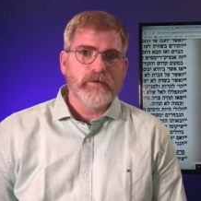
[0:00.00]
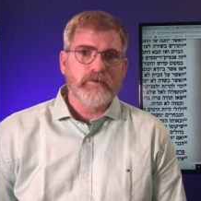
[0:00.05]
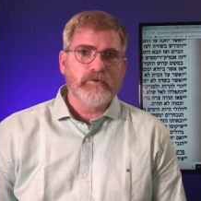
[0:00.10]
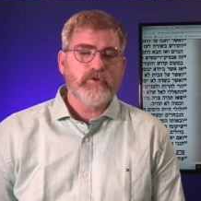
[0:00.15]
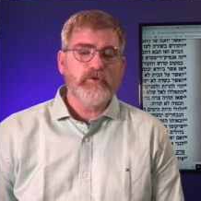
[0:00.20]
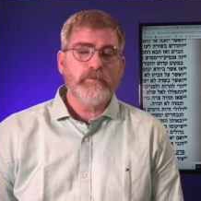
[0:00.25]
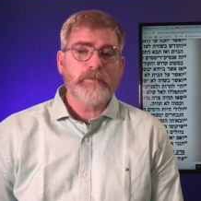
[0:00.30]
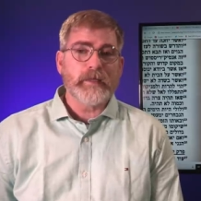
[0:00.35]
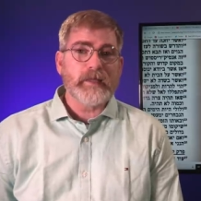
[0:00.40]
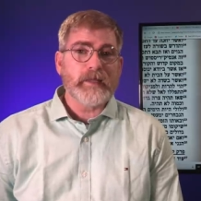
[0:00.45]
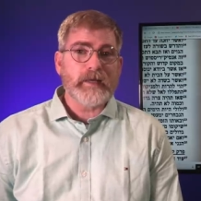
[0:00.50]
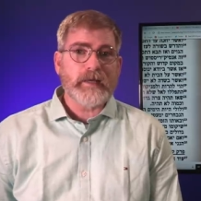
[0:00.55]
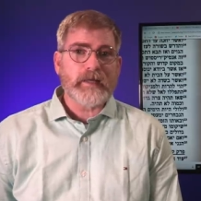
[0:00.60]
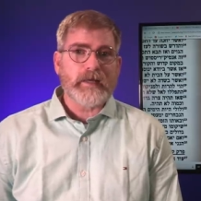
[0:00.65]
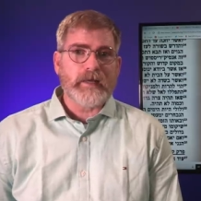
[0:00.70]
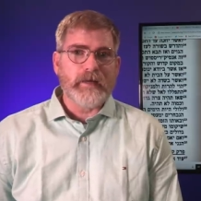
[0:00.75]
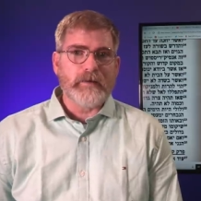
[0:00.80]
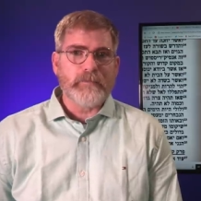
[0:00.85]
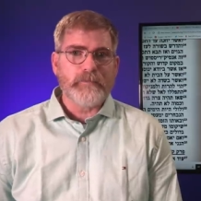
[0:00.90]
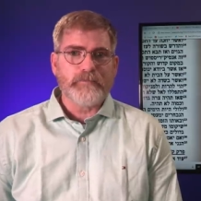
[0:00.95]
two
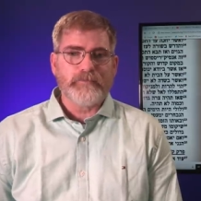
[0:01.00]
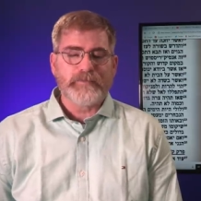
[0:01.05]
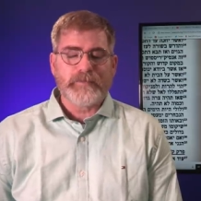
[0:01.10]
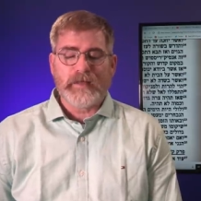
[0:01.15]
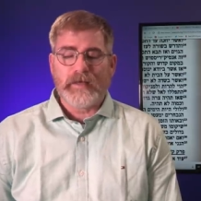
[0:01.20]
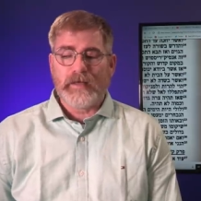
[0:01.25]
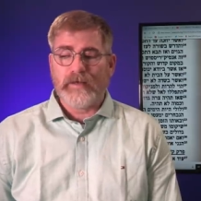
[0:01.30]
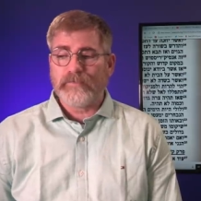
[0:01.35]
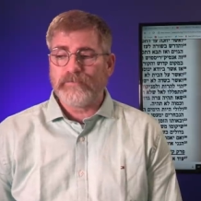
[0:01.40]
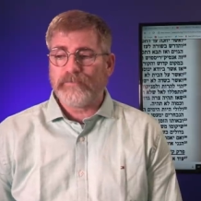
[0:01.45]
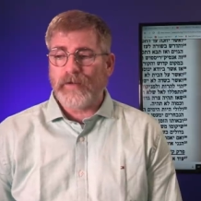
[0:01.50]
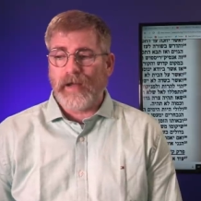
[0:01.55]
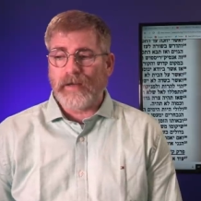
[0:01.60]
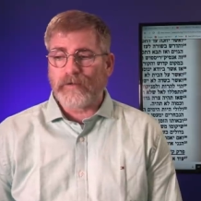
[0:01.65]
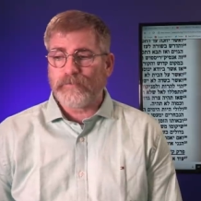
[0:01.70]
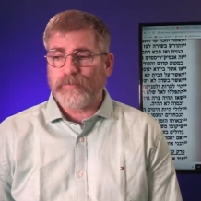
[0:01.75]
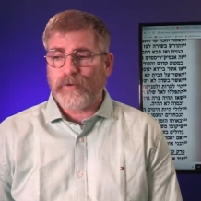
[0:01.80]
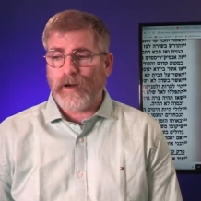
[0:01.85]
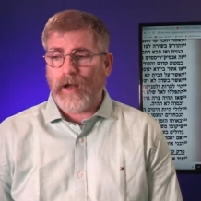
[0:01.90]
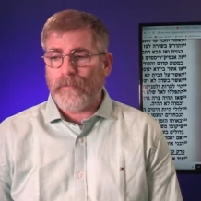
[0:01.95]
millennia. In
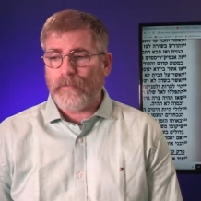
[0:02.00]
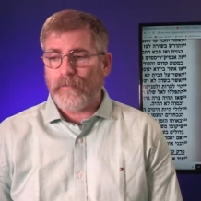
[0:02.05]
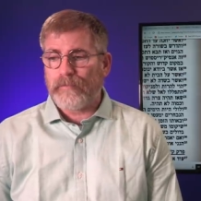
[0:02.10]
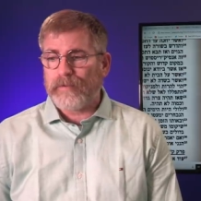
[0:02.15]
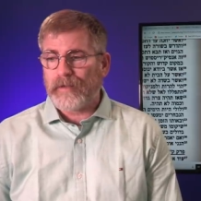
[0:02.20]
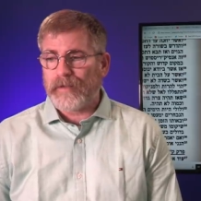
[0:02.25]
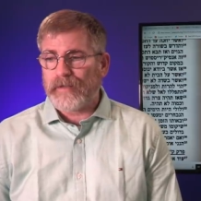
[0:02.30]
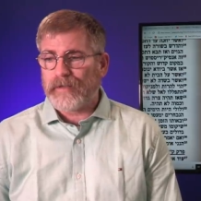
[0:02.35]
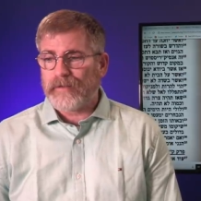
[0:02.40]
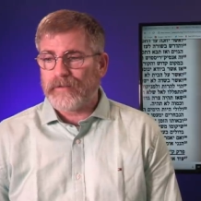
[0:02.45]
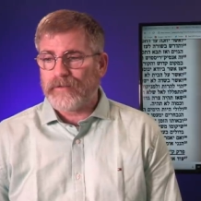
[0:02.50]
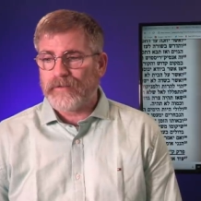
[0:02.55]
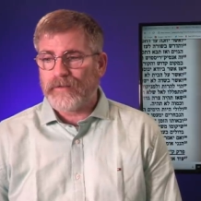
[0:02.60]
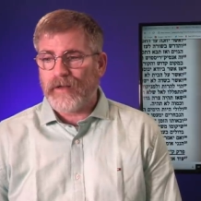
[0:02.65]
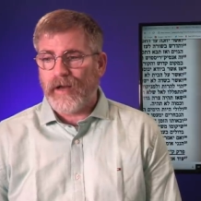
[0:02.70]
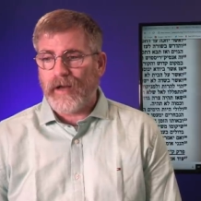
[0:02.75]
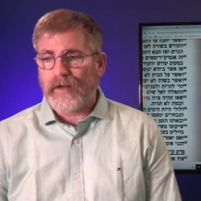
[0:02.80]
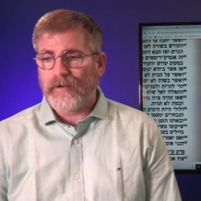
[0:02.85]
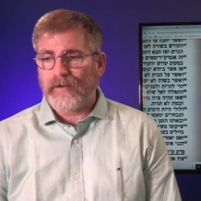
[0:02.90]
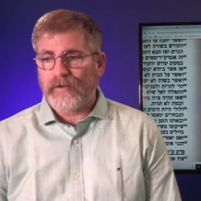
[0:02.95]
fact, probably
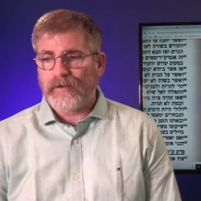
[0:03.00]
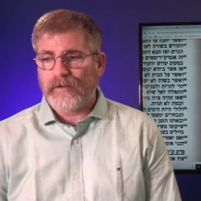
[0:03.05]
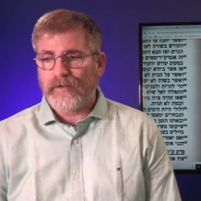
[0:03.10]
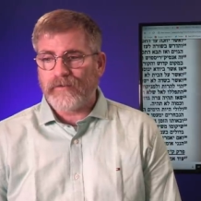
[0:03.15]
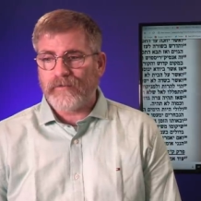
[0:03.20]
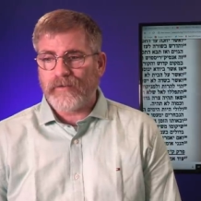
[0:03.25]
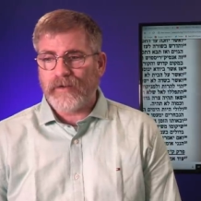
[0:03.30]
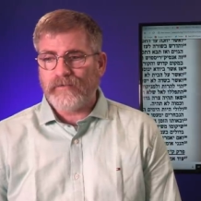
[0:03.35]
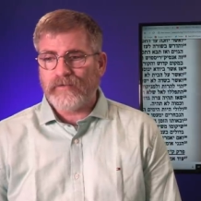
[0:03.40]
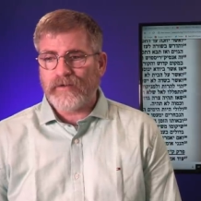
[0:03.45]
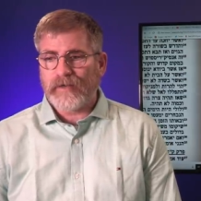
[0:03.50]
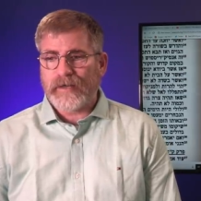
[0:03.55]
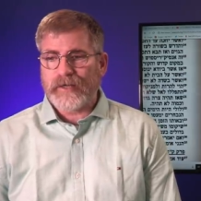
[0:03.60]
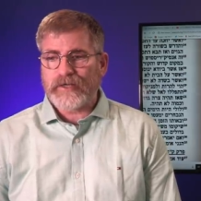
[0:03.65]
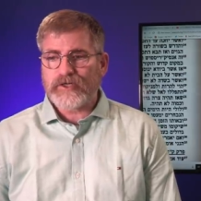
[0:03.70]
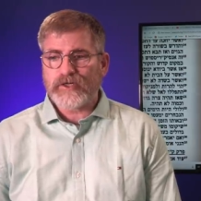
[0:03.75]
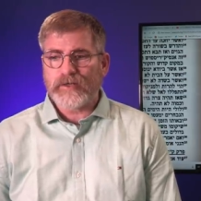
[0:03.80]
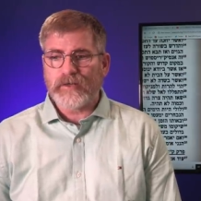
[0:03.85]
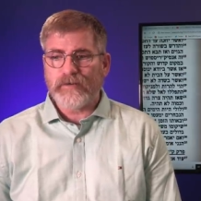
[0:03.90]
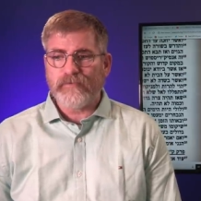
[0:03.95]
not uh, the
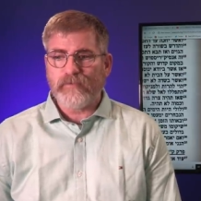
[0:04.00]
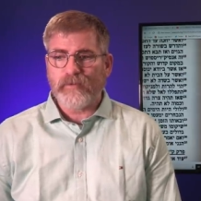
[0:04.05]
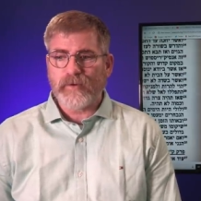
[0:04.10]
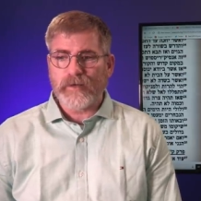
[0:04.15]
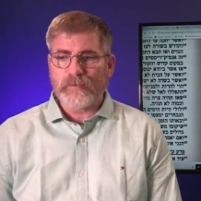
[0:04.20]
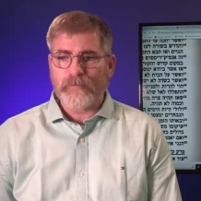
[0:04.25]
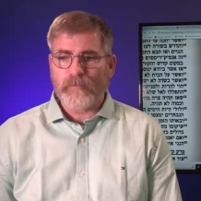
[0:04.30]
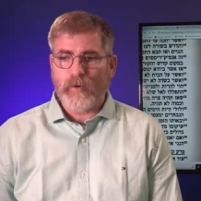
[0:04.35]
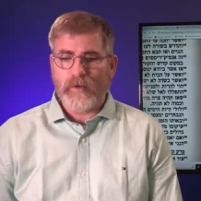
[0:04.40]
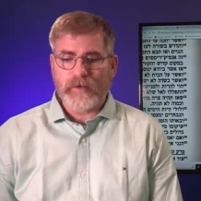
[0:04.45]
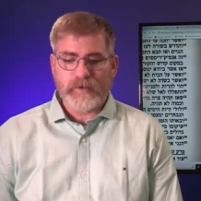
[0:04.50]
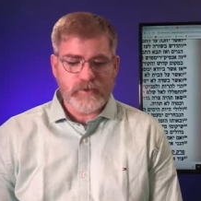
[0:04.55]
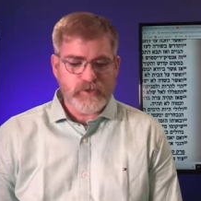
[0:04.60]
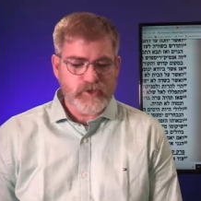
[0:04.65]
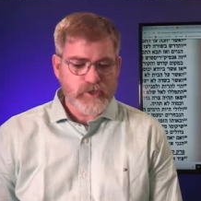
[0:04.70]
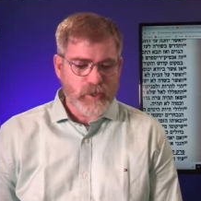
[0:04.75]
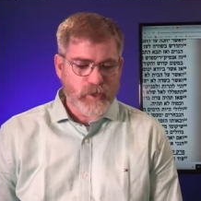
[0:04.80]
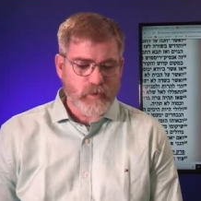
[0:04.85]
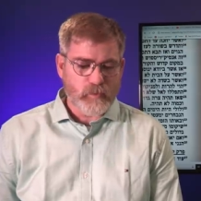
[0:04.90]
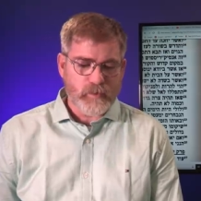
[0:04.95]
revelation of what I'm going to
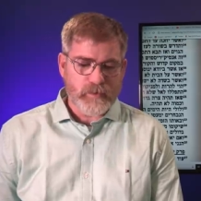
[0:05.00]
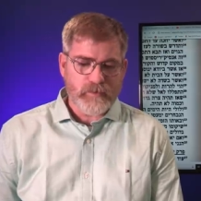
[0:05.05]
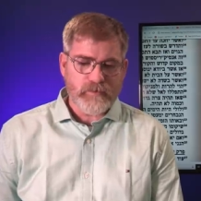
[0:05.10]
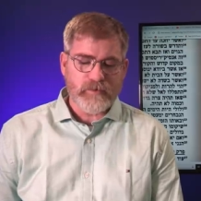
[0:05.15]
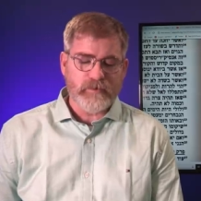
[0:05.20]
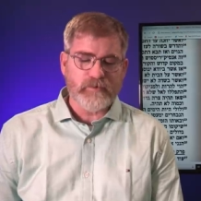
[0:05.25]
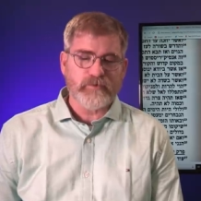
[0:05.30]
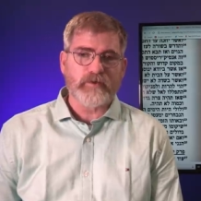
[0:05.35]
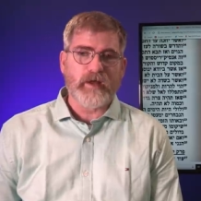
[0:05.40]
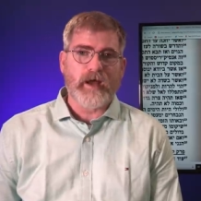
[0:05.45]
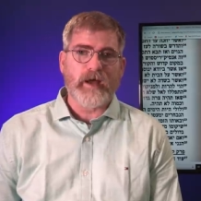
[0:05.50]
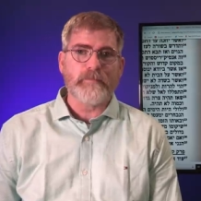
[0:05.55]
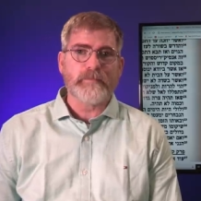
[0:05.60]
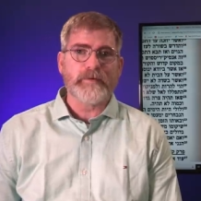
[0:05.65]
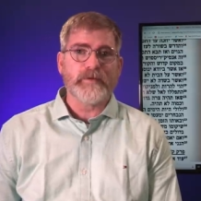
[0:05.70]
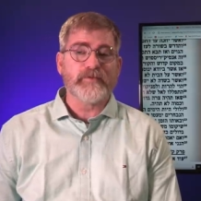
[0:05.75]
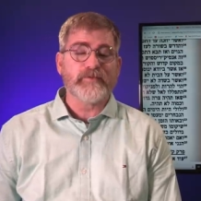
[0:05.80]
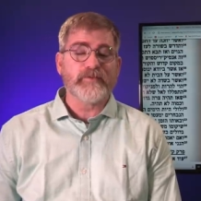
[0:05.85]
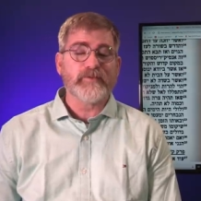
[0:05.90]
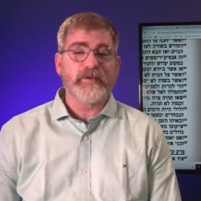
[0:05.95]
share with you has not
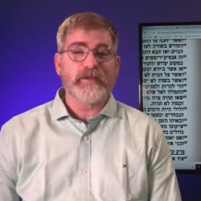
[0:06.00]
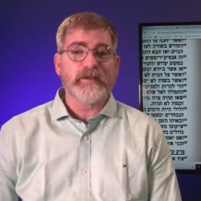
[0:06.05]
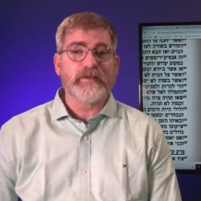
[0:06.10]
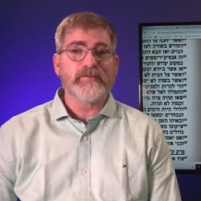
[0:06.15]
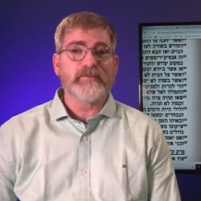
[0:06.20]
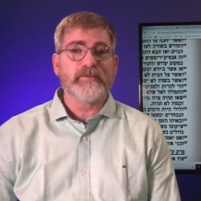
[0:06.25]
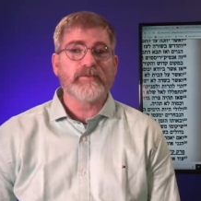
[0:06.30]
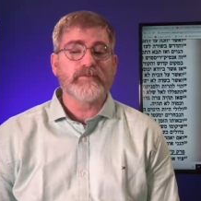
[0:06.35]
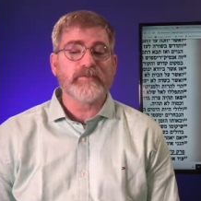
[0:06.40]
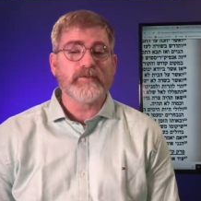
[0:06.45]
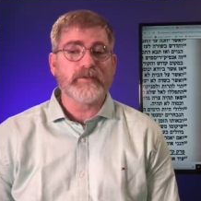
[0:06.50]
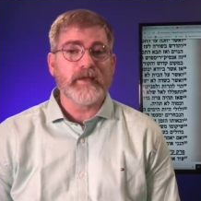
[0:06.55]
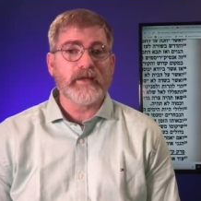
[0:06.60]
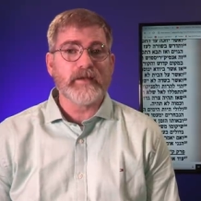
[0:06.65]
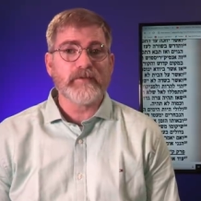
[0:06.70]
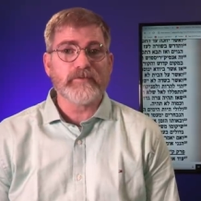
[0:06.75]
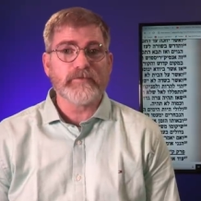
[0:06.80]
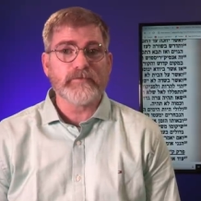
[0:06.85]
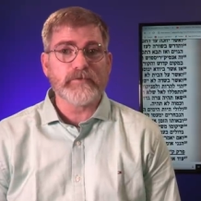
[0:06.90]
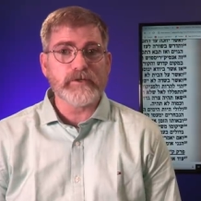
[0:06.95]
been seen since the
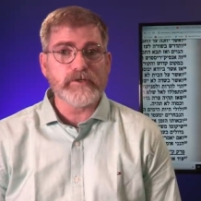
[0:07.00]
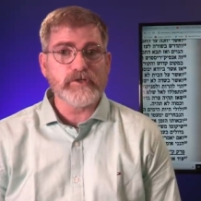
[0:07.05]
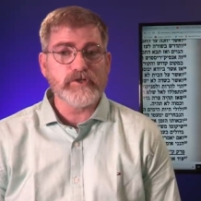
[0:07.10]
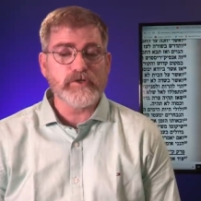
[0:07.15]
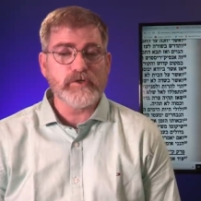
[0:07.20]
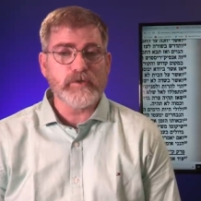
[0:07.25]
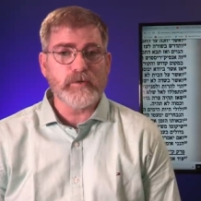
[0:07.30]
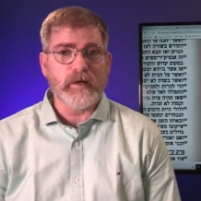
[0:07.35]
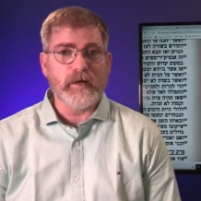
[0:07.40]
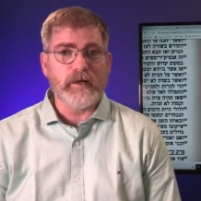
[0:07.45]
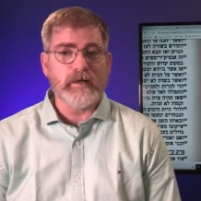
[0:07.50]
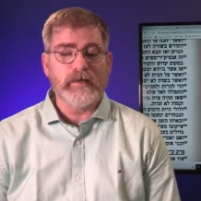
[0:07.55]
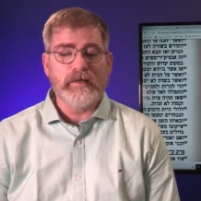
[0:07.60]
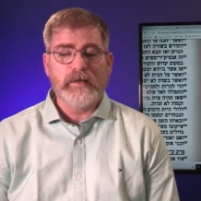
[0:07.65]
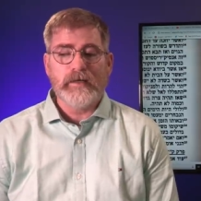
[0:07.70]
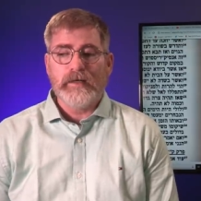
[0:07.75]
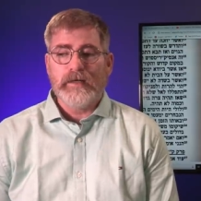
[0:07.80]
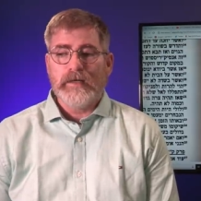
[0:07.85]
days of Yeshua.